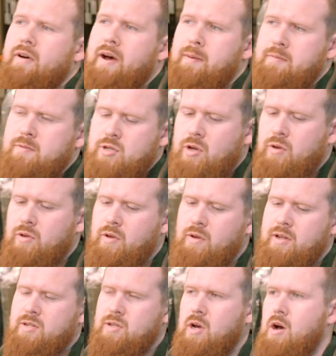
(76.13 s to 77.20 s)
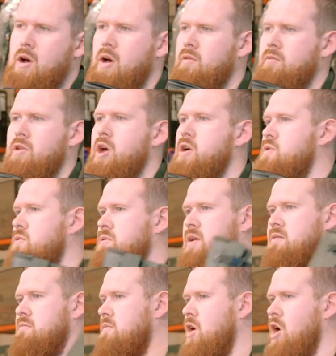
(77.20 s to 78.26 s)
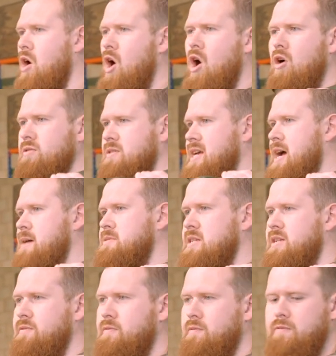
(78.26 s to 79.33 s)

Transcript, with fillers: Vibram sole units are known in all types of different